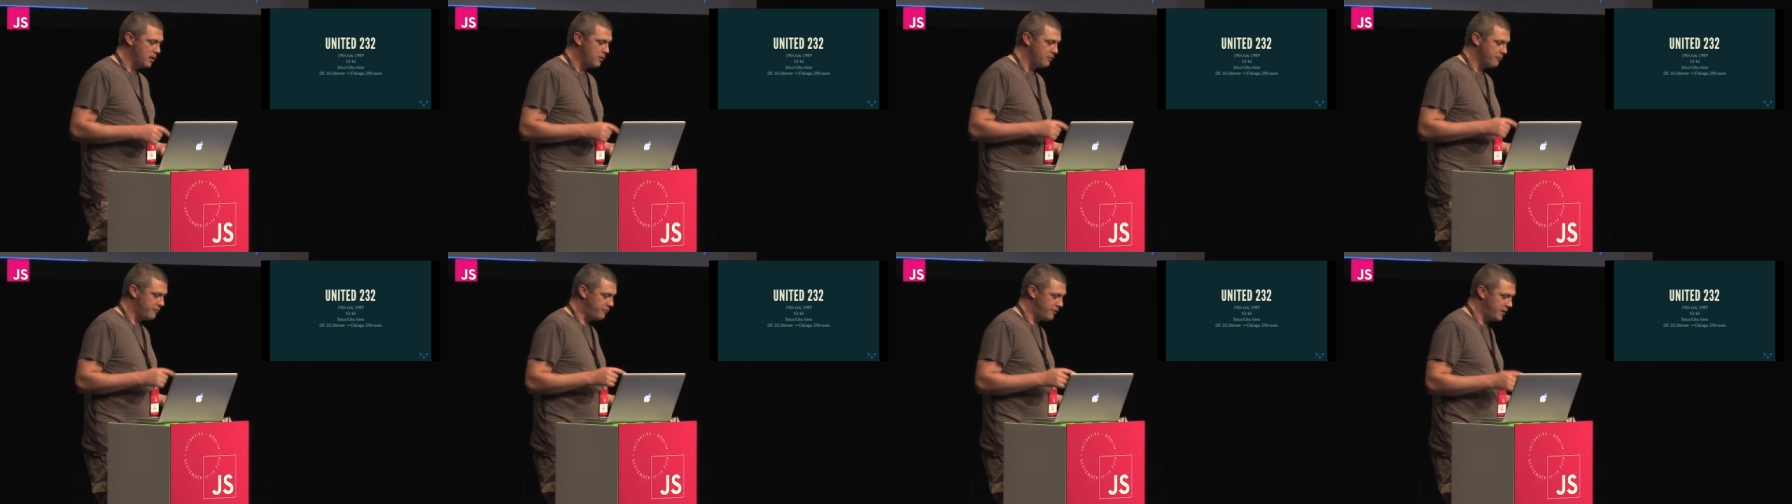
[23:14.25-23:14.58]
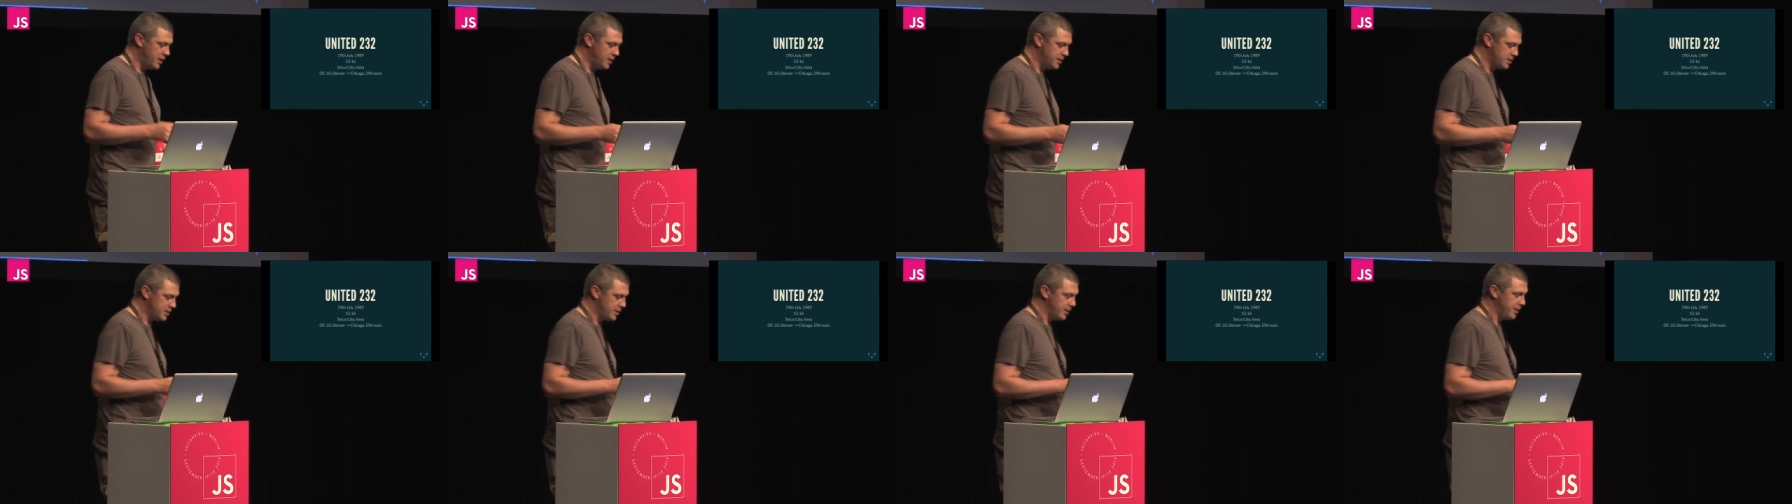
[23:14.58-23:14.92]

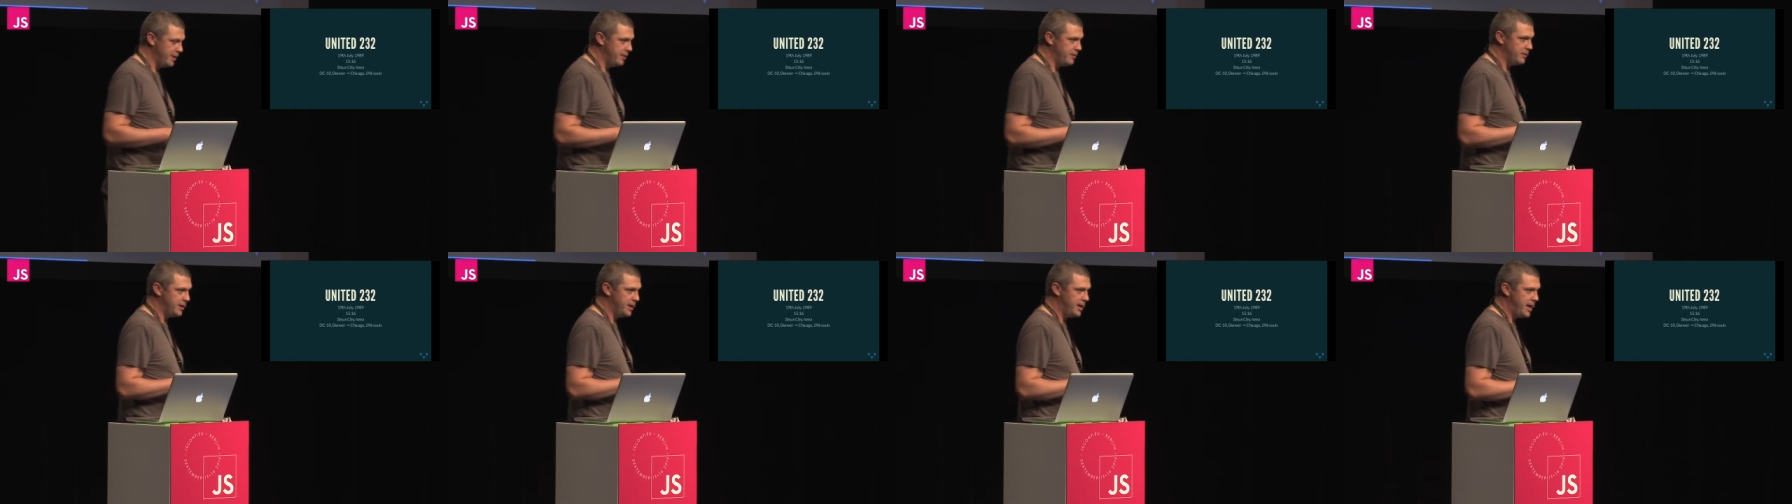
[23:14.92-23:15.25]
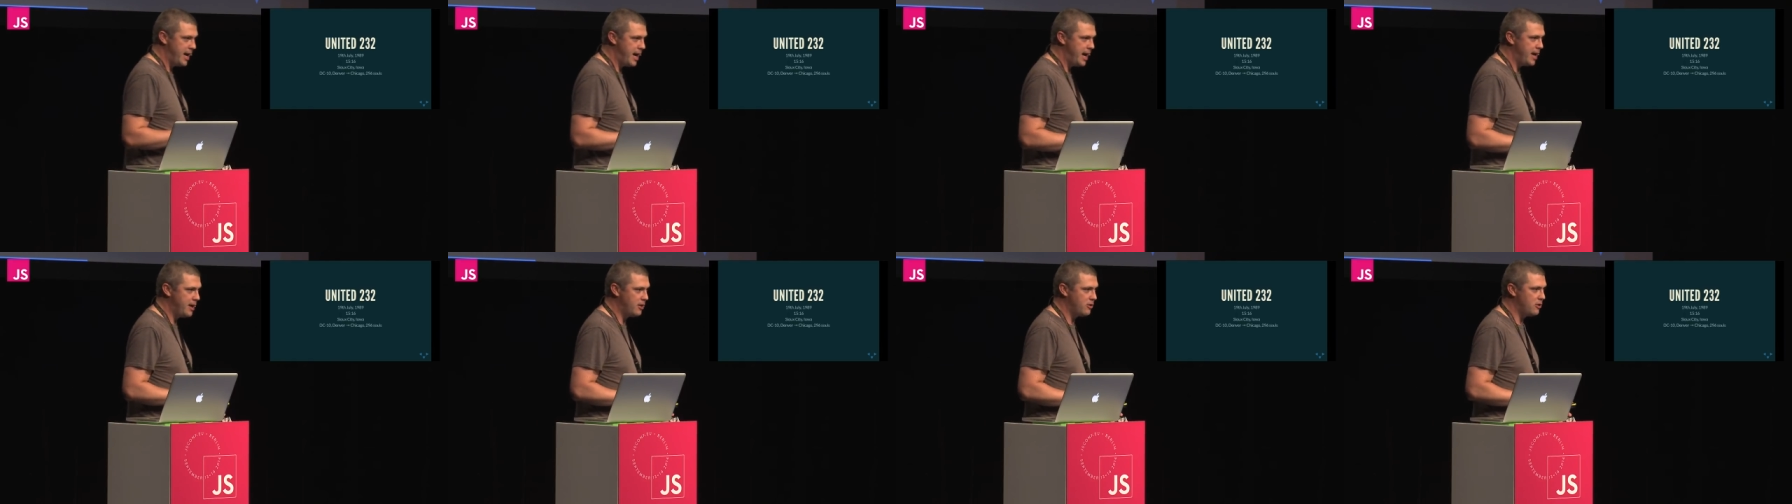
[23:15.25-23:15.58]
Firstly, the
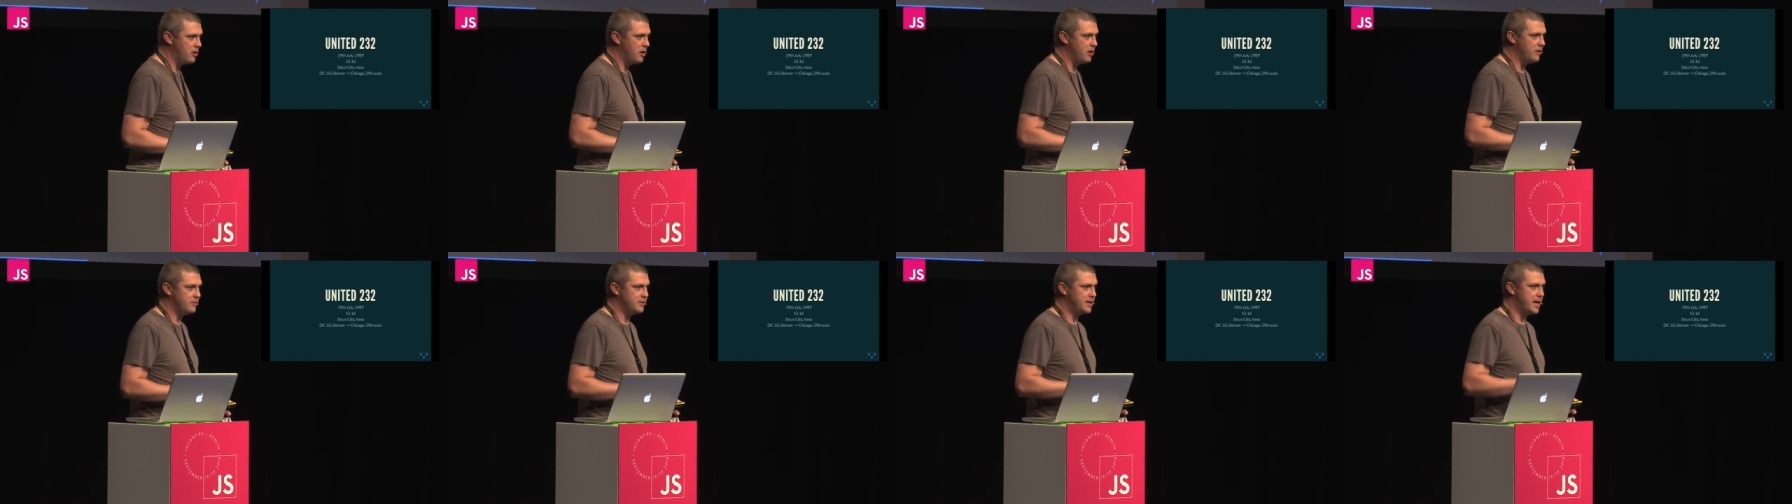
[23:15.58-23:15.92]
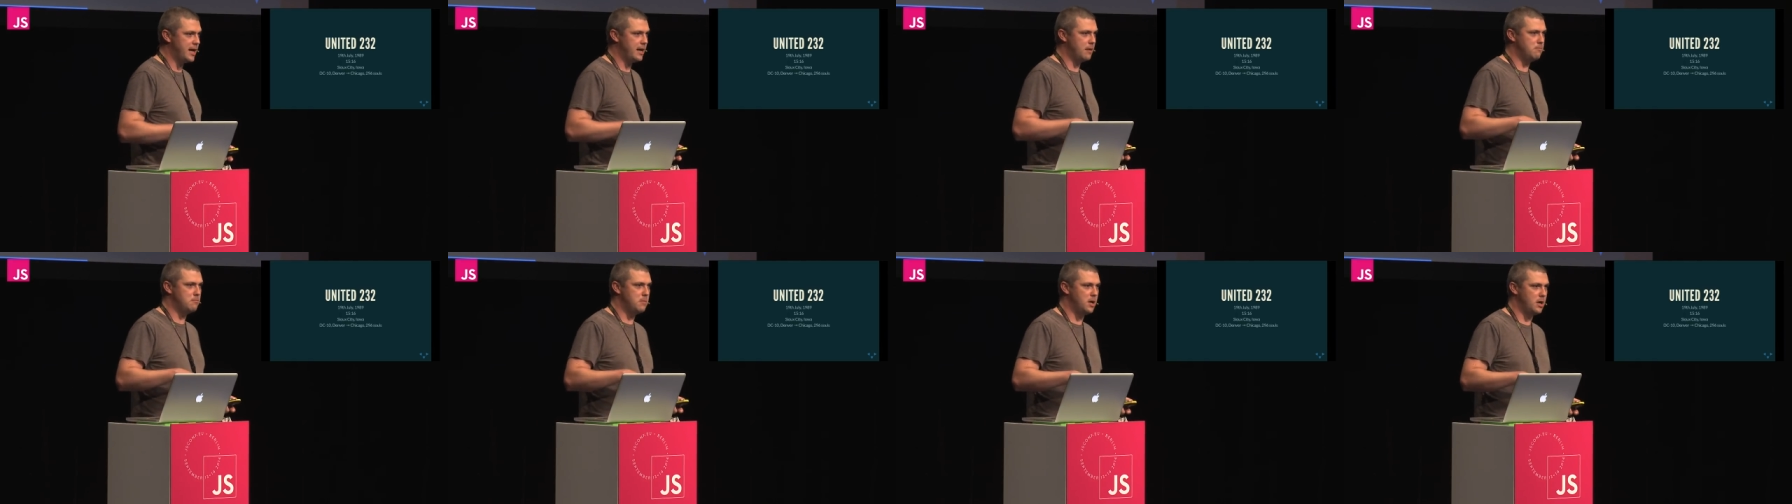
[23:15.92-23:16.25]
aircraft
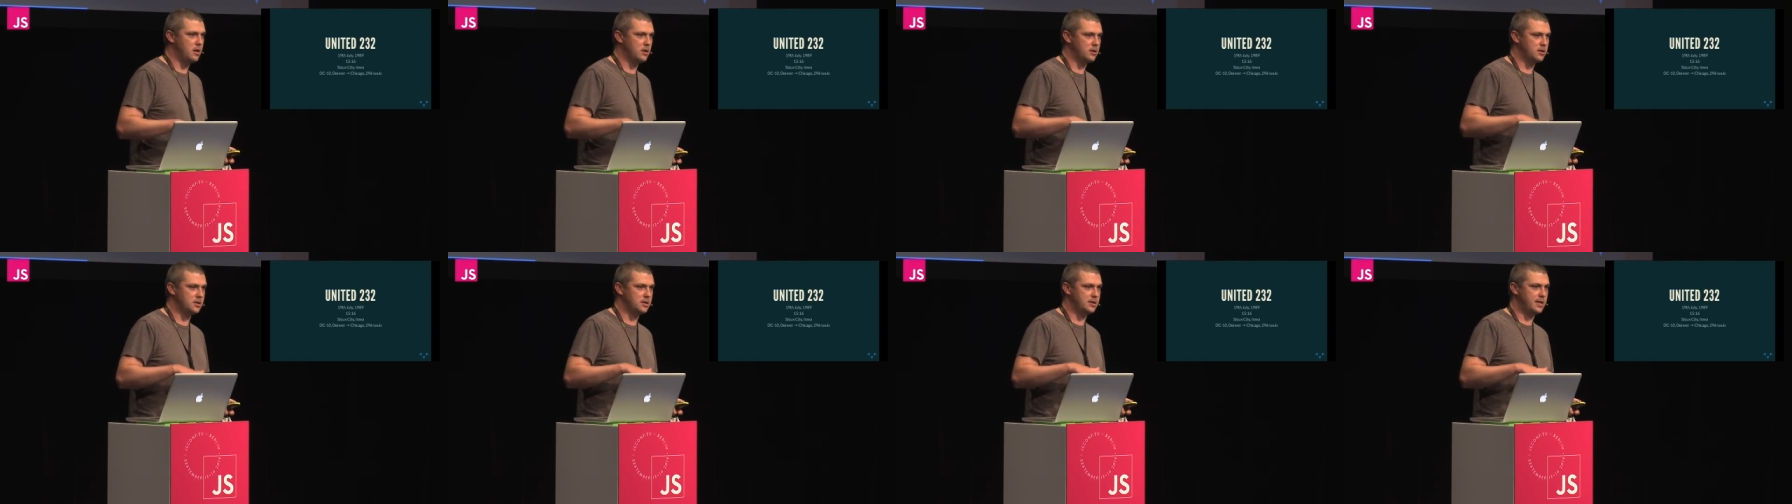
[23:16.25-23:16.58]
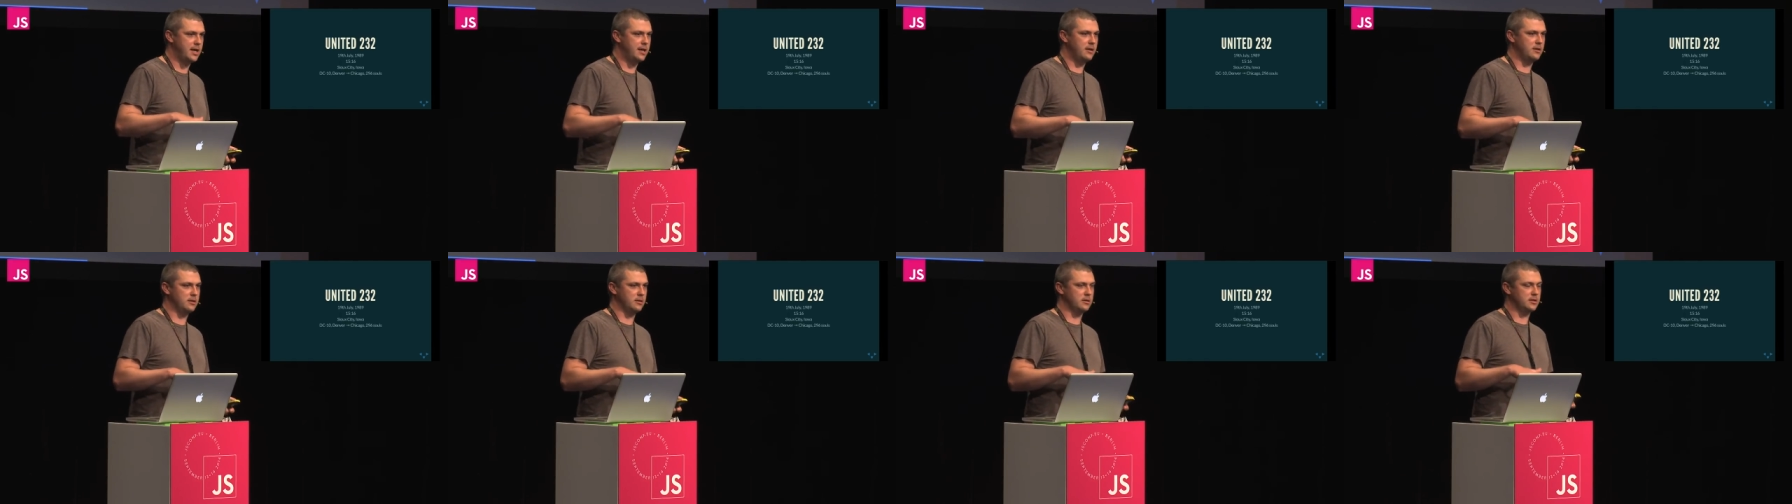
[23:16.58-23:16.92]
had a marked
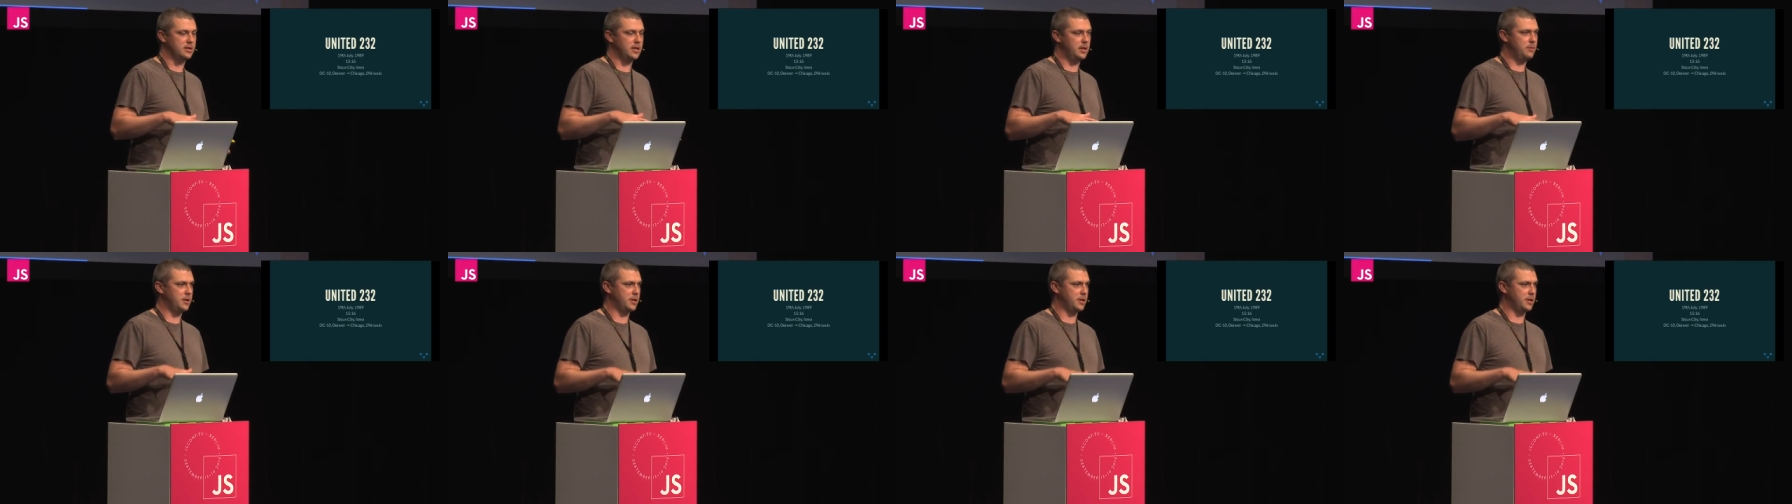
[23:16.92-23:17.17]
tendency,